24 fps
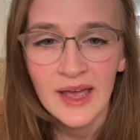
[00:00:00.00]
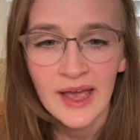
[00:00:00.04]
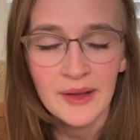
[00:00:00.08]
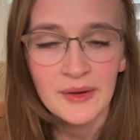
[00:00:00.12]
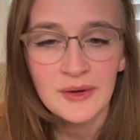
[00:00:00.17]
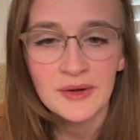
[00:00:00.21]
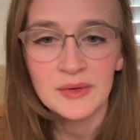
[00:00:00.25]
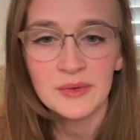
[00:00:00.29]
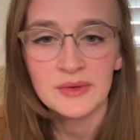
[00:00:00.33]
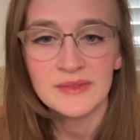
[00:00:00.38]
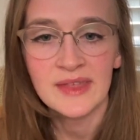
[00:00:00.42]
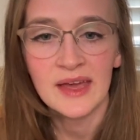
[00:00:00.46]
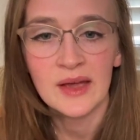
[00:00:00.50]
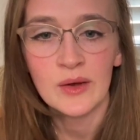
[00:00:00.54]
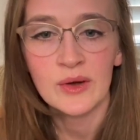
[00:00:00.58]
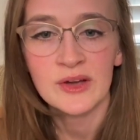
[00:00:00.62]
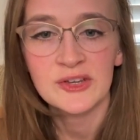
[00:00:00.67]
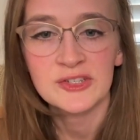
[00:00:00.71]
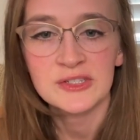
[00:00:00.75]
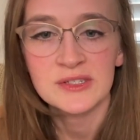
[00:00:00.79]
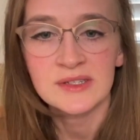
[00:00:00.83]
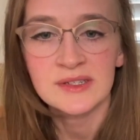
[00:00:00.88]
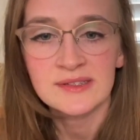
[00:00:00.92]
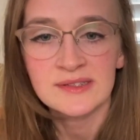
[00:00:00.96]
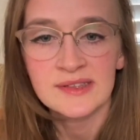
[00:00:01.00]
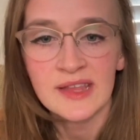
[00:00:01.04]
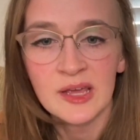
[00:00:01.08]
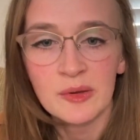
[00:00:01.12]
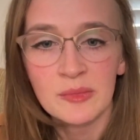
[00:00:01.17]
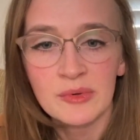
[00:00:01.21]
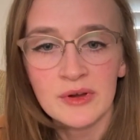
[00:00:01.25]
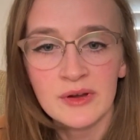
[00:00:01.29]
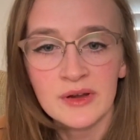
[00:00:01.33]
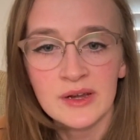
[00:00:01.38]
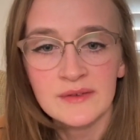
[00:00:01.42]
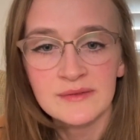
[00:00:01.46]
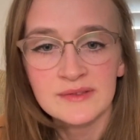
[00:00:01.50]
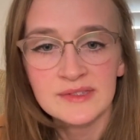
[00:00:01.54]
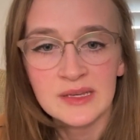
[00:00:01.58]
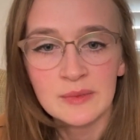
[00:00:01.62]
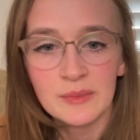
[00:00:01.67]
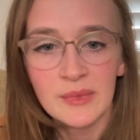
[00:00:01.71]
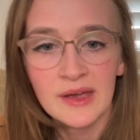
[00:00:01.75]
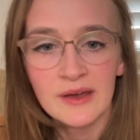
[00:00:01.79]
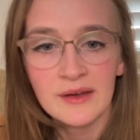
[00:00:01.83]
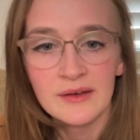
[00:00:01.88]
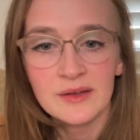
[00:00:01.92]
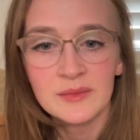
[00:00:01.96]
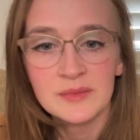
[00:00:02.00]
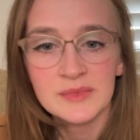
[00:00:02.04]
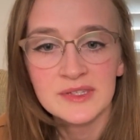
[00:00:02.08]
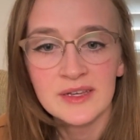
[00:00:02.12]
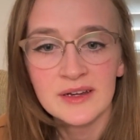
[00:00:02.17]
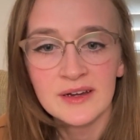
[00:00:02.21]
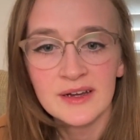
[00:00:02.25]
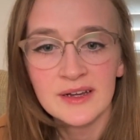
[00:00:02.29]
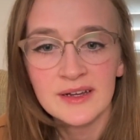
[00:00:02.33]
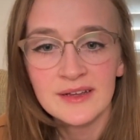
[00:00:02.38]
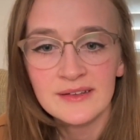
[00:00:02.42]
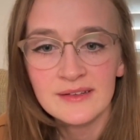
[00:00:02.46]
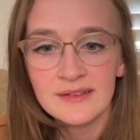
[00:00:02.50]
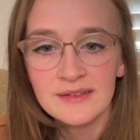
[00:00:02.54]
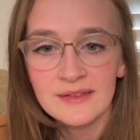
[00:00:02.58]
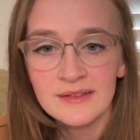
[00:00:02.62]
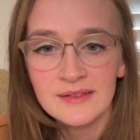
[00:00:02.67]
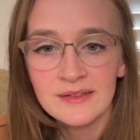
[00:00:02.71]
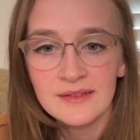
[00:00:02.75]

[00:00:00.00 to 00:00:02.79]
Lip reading: I don't know what that question is, Library of St. Michael. I'm sorry.